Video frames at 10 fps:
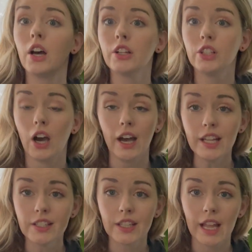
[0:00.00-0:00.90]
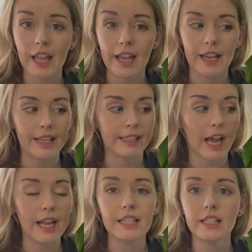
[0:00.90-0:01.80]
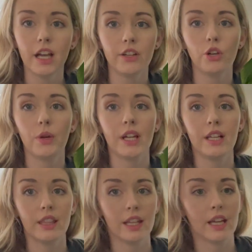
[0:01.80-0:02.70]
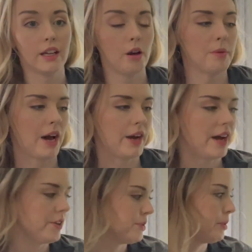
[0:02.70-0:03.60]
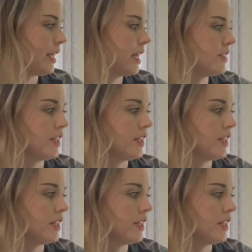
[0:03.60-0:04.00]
got, and I did not know anything about houseplants,